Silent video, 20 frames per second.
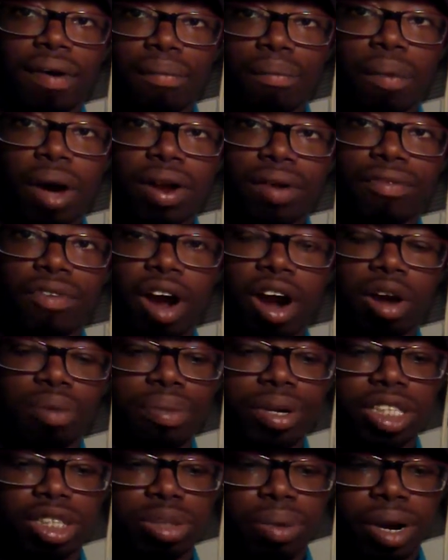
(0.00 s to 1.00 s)
mud
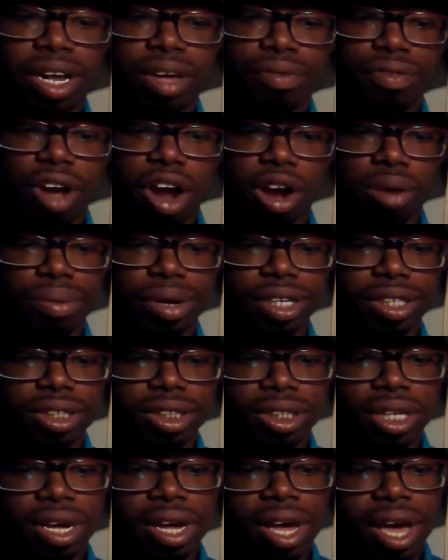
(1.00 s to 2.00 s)
environments, muddy
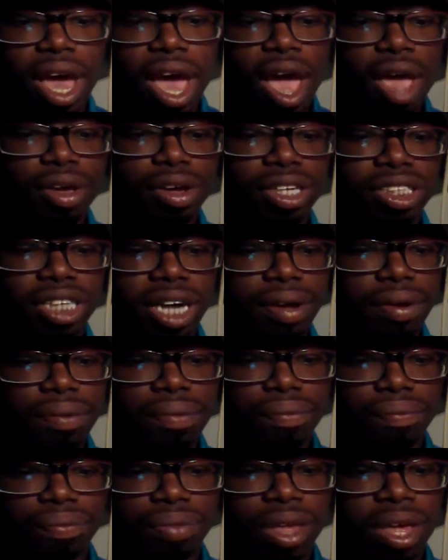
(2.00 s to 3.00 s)
environments and you can say,
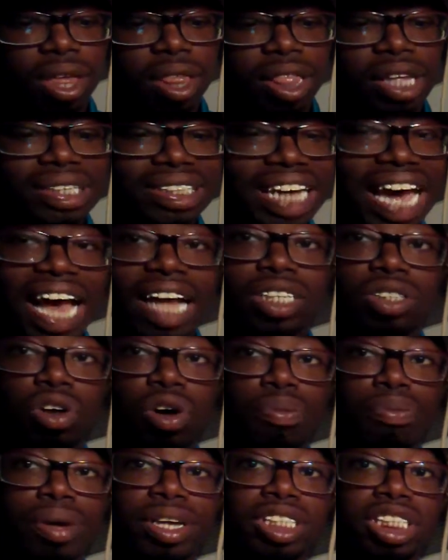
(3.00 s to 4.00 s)
hmm, this had
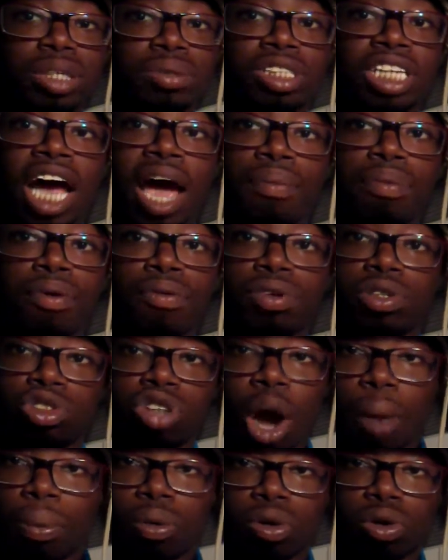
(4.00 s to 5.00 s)
to have been some type of
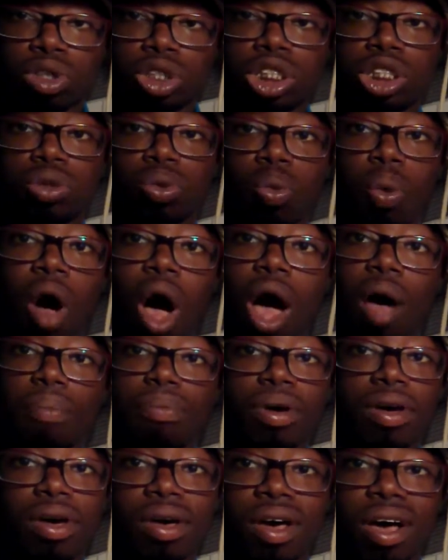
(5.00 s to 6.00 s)
tropical
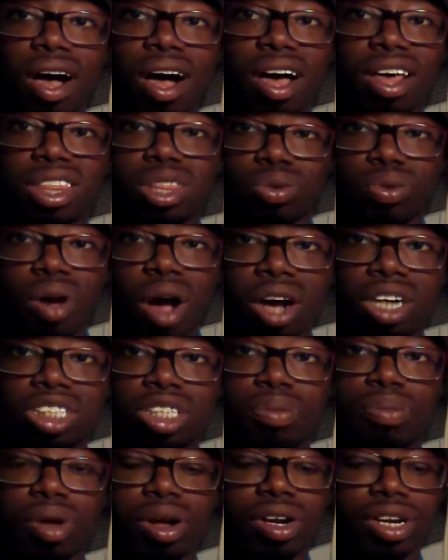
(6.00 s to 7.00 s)
swamp uh,
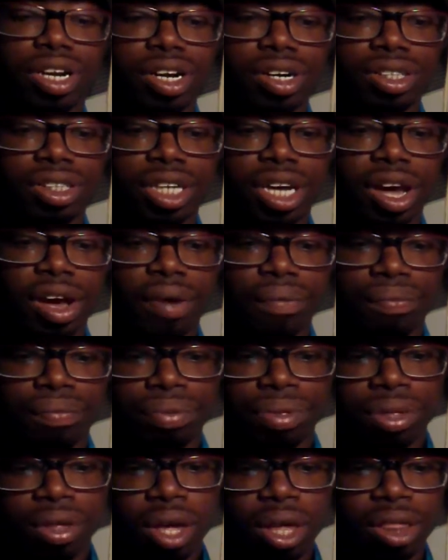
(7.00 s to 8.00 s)
300 million years ago.
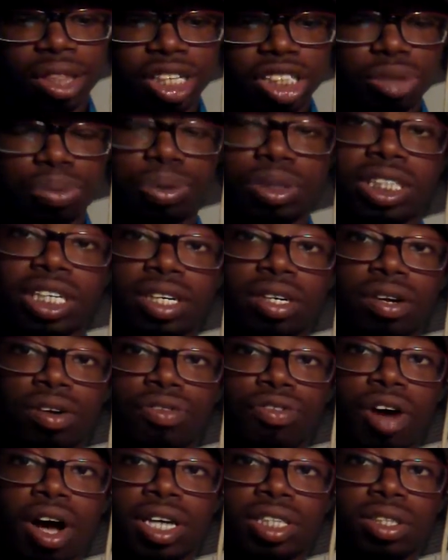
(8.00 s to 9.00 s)
This particular
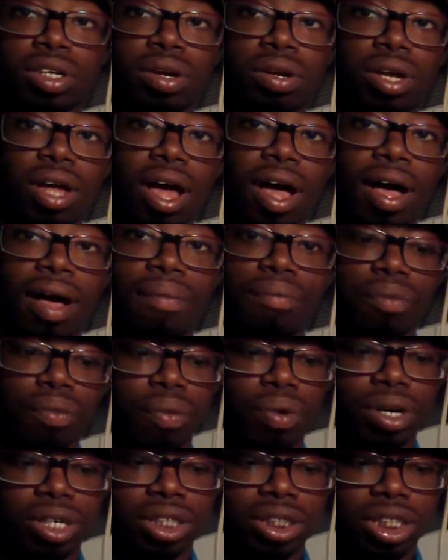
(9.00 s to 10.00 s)
fossil um,
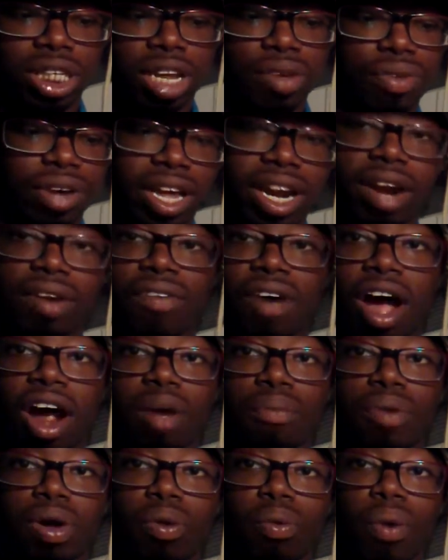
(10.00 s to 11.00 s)
was living in an
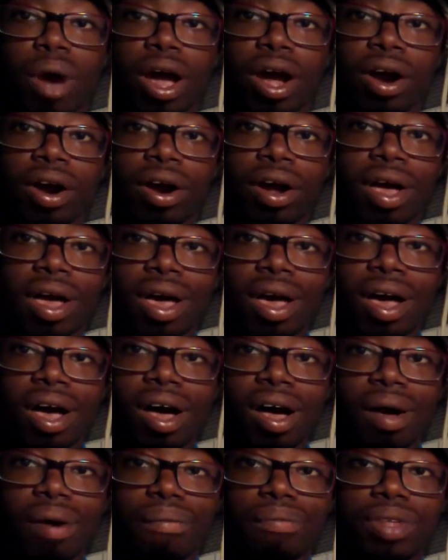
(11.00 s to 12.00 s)
environment where
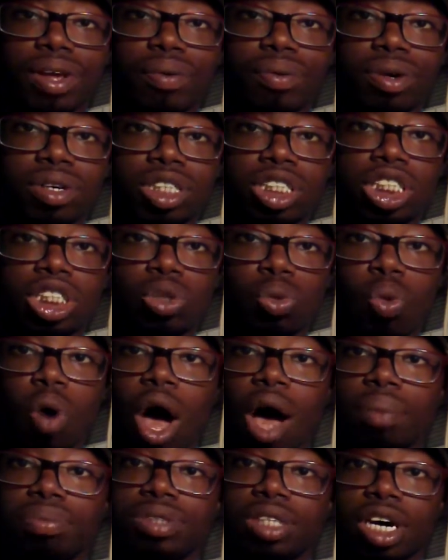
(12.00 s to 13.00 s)
um, there were
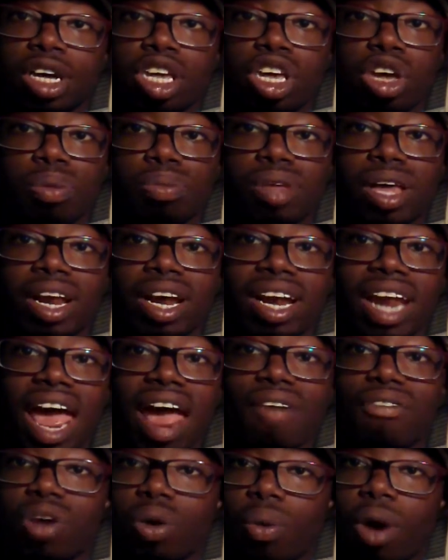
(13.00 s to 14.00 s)
swamps accumulated
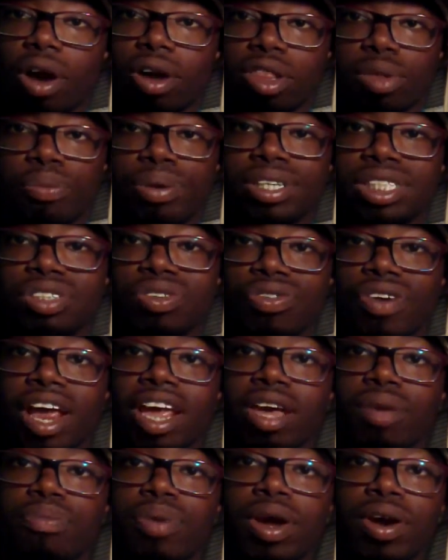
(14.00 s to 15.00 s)
everywhere. The
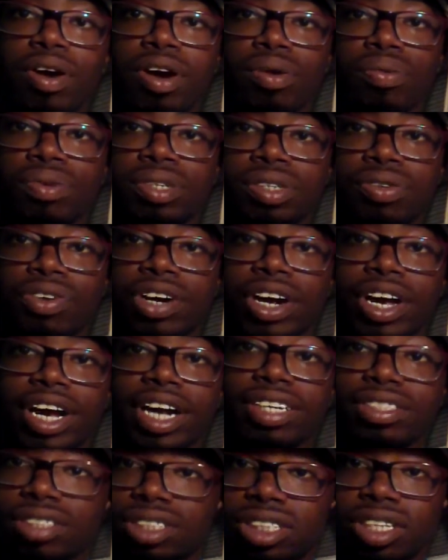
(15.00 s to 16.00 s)
Pennsylvanian period was a very
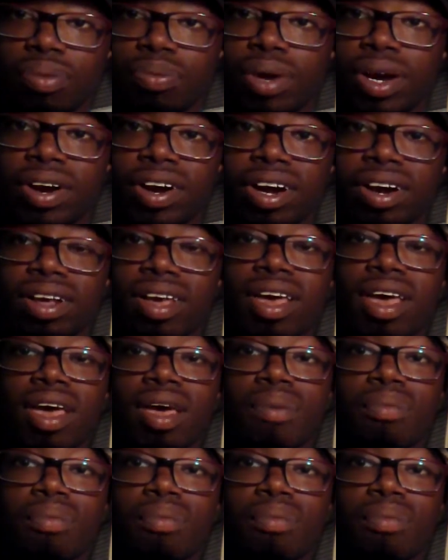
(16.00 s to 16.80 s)
interesting period